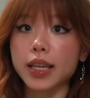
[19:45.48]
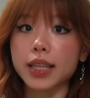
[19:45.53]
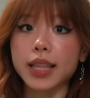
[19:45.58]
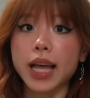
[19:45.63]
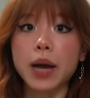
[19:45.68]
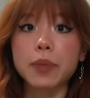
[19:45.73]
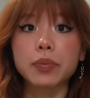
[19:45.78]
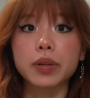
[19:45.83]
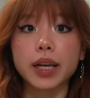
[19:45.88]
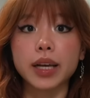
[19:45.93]
in
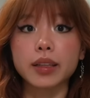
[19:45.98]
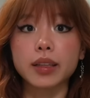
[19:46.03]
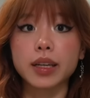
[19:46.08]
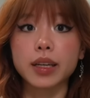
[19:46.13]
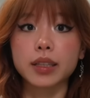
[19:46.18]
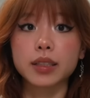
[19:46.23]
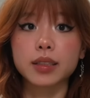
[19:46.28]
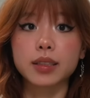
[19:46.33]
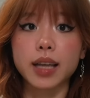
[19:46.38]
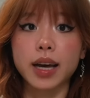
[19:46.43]
that
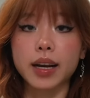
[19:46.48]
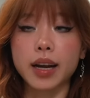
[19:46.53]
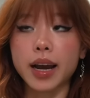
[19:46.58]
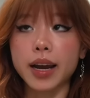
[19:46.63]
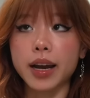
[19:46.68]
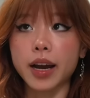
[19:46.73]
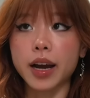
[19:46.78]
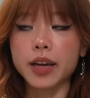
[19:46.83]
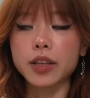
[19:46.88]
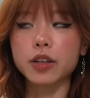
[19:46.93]
playlist that
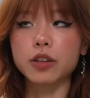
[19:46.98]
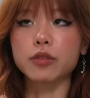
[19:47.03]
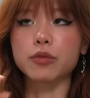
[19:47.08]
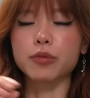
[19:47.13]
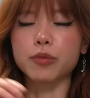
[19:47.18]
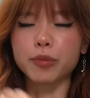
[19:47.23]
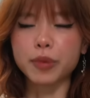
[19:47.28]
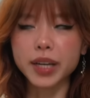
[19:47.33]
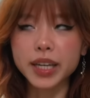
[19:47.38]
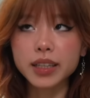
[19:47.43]
I either
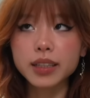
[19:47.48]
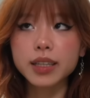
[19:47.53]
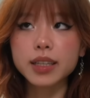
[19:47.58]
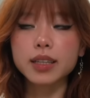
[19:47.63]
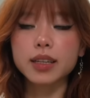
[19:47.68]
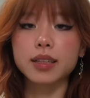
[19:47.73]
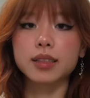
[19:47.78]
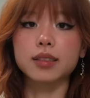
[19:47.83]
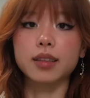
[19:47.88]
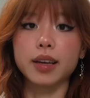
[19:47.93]
really
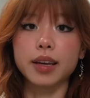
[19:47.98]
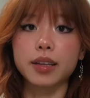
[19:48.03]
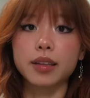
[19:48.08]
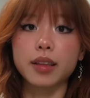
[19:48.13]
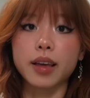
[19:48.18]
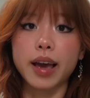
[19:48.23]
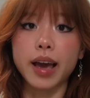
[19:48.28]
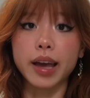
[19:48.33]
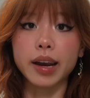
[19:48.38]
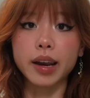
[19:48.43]
dislike
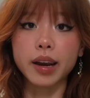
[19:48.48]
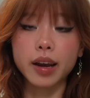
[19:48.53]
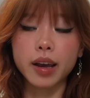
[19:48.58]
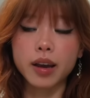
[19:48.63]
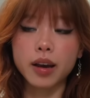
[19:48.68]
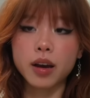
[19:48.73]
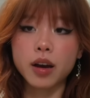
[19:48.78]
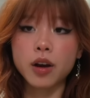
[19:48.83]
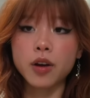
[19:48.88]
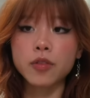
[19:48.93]
the
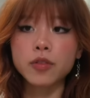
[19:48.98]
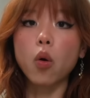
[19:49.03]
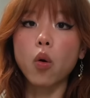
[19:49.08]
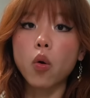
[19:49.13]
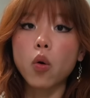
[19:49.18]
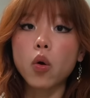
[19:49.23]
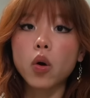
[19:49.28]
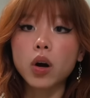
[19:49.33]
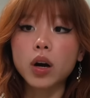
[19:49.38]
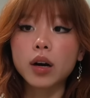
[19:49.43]
editing of,
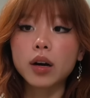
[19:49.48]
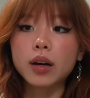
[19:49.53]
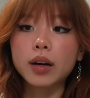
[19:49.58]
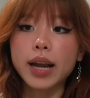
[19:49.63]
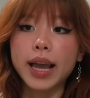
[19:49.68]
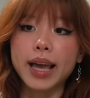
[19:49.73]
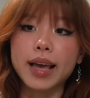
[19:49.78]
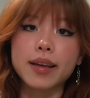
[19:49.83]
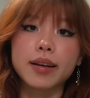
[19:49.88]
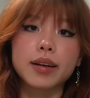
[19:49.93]
or,
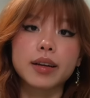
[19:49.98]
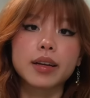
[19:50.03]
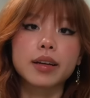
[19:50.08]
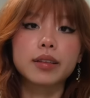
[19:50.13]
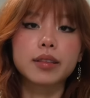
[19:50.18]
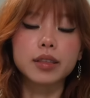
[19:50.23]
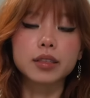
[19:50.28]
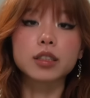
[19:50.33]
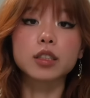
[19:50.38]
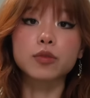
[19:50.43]
and
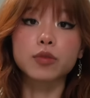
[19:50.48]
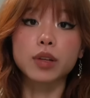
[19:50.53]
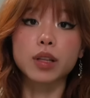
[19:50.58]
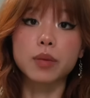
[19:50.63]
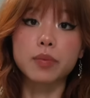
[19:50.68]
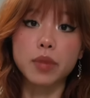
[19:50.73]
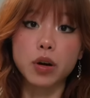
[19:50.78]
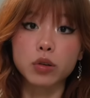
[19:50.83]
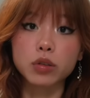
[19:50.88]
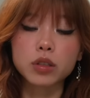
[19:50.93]
this is for the
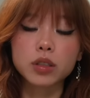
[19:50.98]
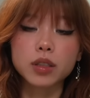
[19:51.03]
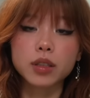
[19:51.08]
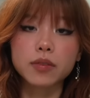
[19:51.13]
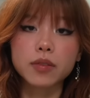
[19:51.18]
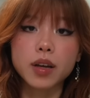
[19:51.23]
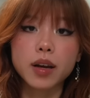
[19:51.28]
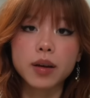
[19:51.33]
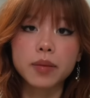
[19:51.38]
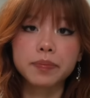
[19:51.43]
most
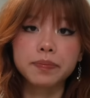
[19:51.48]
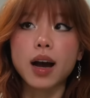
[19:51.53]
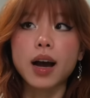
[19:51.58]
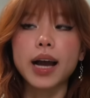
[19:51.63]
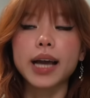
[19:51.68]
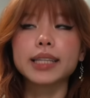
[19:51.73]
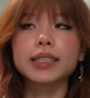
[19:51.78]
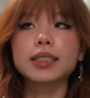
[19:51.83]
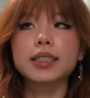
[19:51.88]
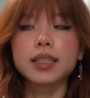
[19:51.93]
of them,
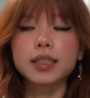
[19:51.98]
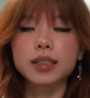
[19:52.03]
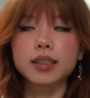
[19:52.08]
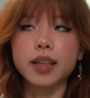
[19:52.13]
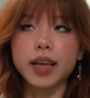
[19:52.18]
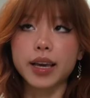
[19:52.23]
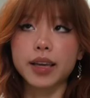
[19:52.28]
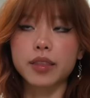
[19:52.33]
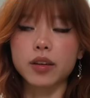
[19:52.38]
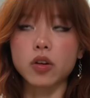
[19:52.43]
I
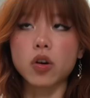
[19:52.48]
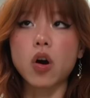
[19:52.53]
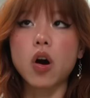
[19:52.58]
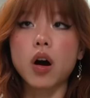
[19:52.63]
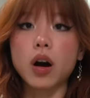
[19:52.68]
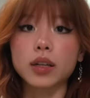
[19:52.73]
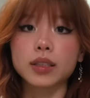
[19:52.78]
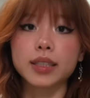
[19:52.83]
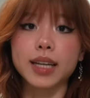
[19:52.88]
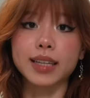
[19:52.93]
dislike the
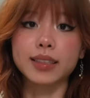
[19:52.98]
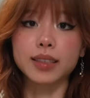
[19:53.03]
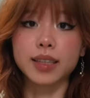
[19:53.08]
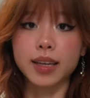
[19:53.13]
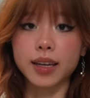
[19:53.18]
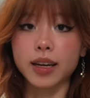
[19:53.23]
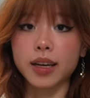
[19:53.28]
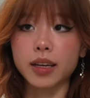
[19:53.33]
content in